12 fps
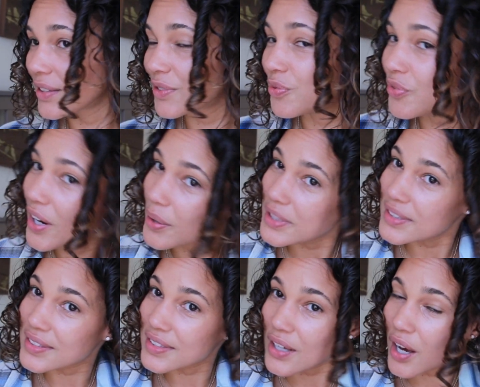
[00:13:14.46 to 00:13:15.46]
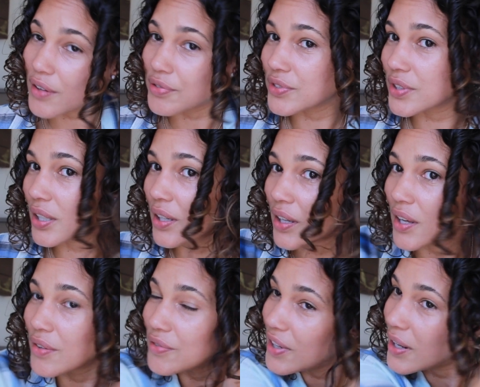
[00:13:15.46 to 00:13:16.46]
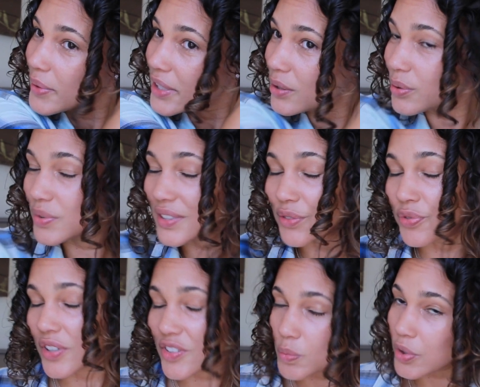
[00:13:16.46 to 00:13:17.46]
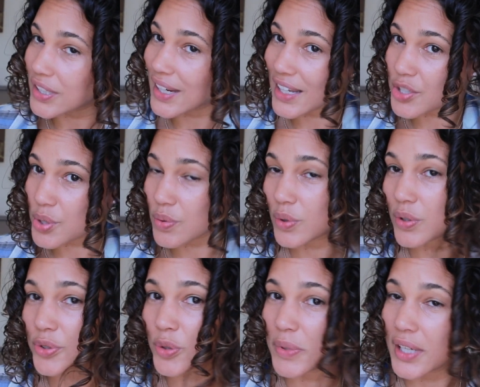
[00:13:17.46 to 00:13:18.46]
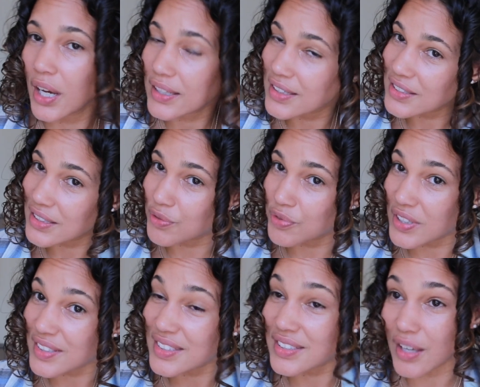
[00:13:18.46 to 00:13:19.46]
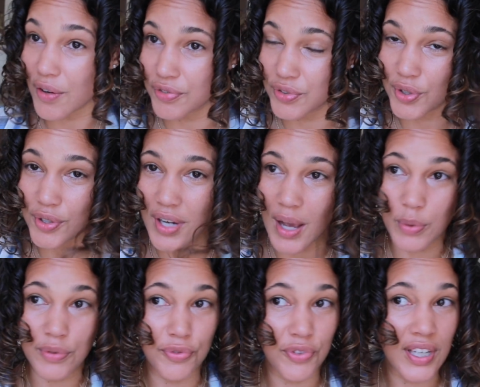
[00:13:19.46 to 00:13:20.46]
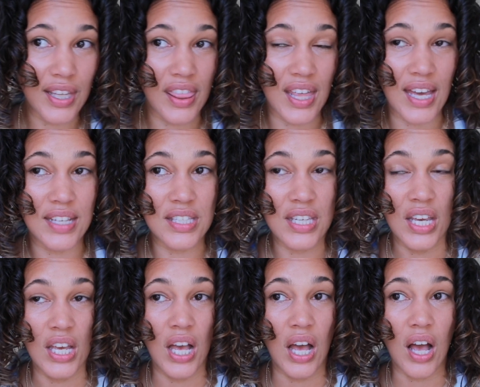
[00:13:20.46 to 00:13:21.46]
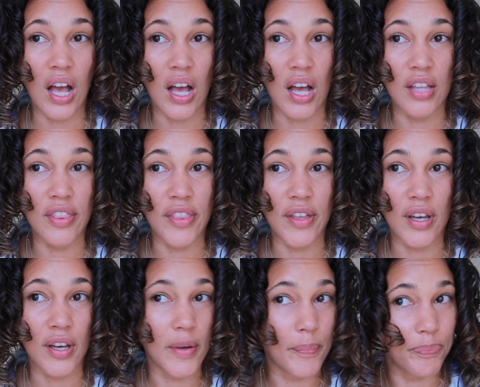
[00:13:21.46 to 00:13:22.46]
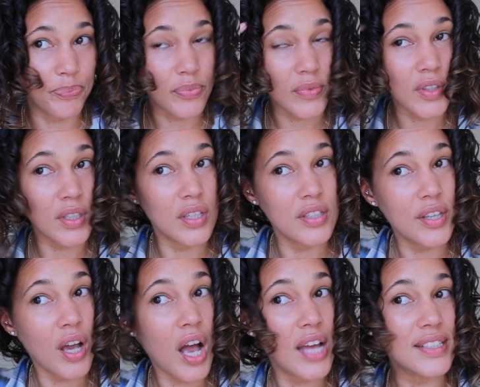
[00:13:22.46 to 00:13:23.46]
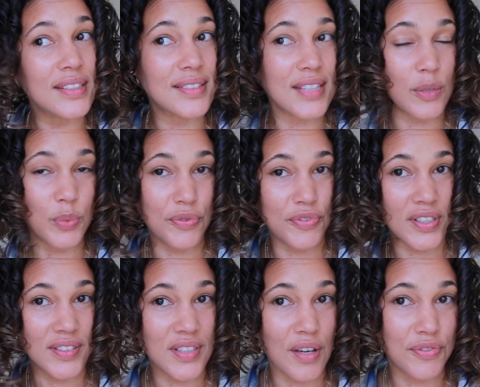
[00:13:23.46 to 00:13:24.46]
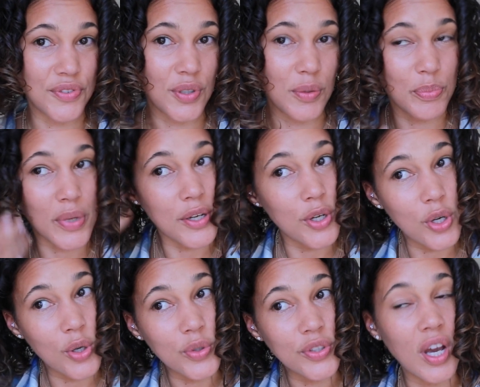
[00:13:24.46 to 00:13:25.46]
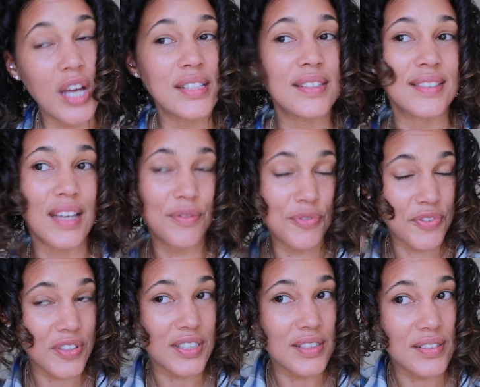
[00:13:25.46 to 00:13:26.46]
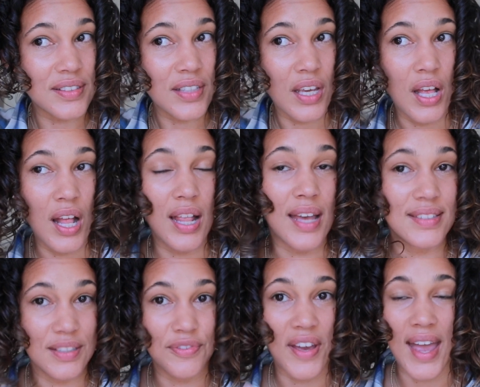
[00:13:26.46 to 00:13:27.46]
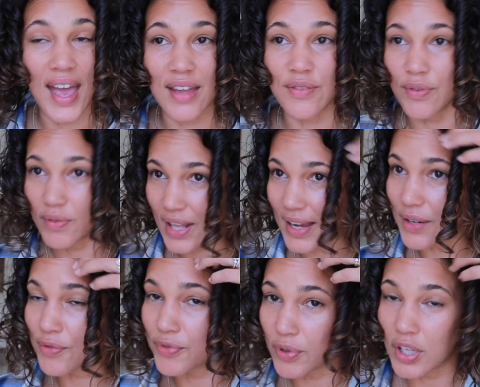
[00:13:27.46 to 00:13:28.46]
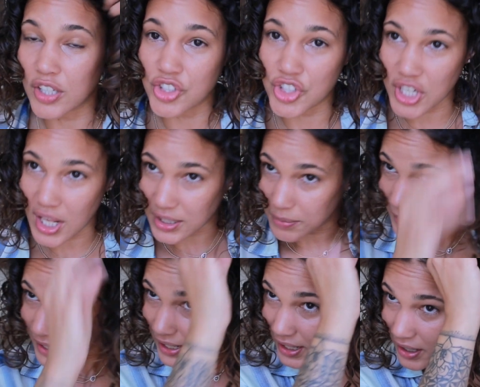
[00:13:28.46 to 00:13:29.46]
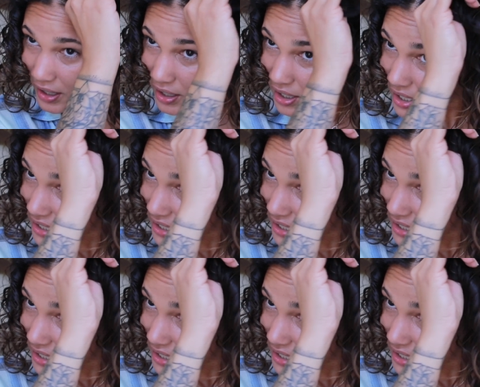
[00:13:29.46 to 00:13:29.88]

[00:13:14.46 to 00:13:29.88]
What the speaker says: It's very soft, very loose. It feels more natural, to be honest. It feels softer. I would think that the honey side would feel softer, but no, the honey side feels as if I had like full-on gel in my hair.